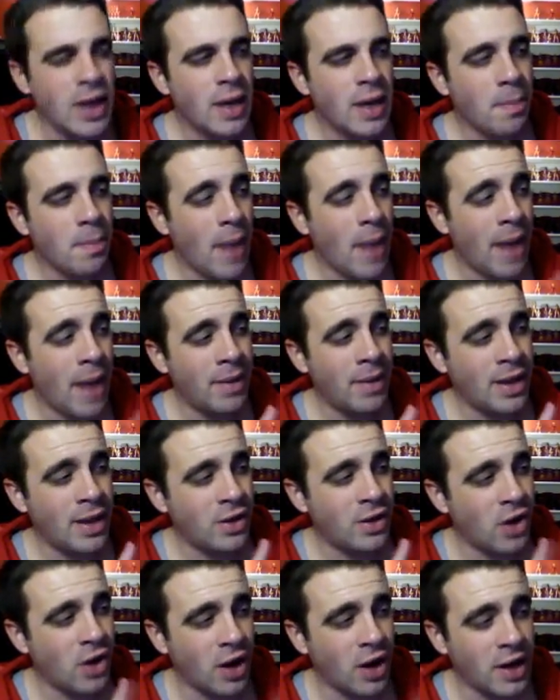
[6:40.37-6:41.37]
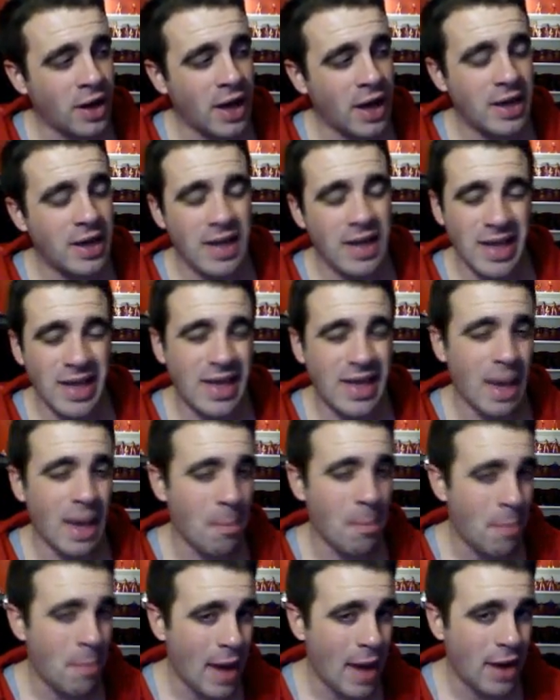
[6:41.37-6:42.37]
Batman the Dark Knight does
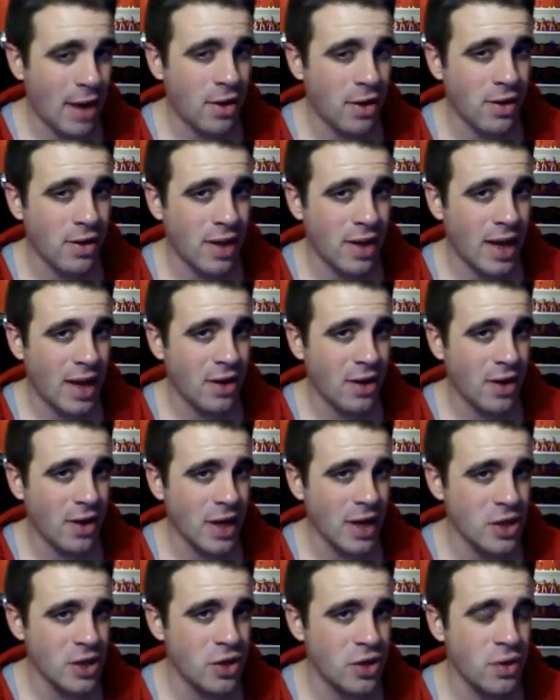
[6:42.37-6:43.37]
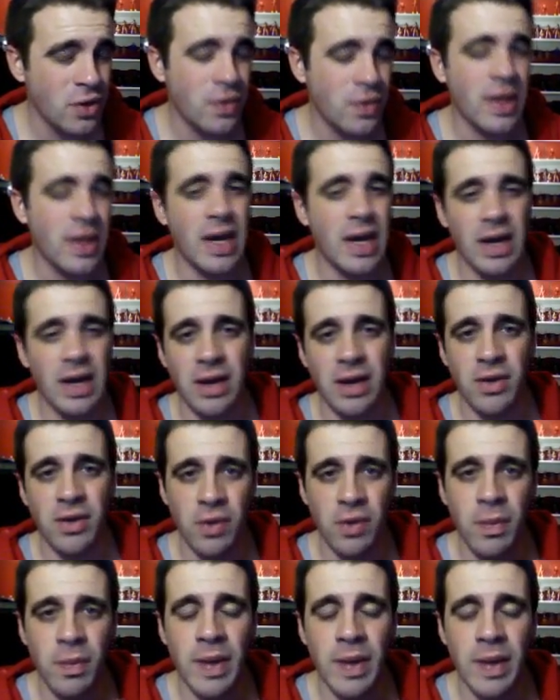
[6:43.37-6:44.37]
get better in later issues and
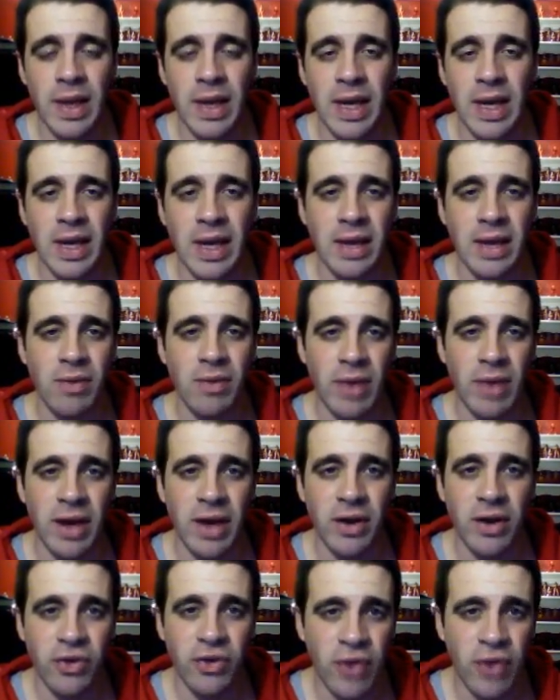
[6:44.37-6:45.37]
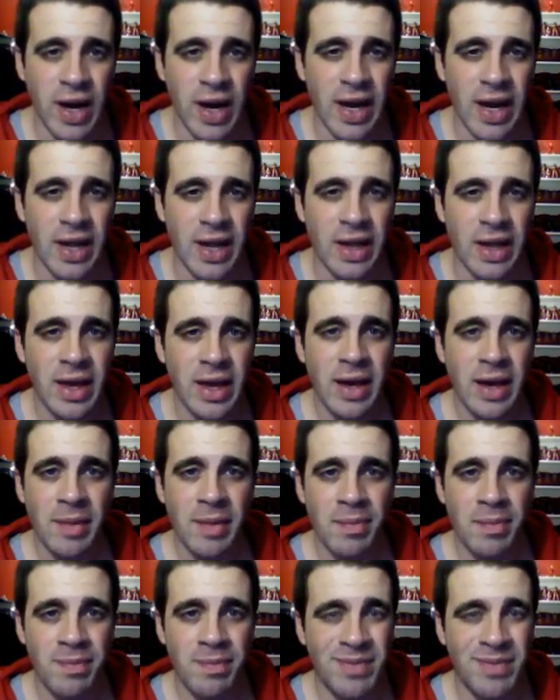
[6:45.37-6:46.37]
assumingly in later trades,
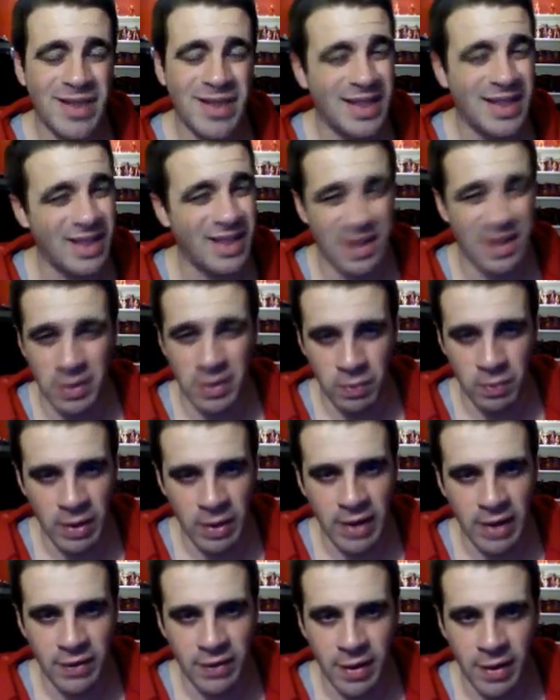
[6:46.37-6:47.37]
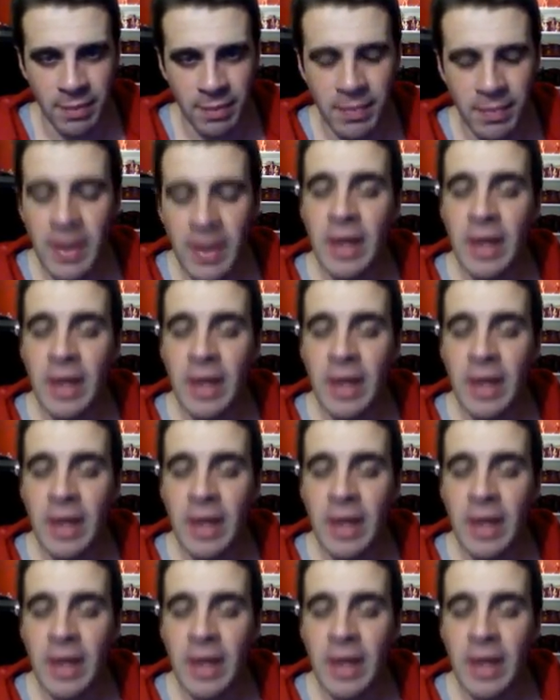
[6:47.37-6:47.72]
but this isn't one of them.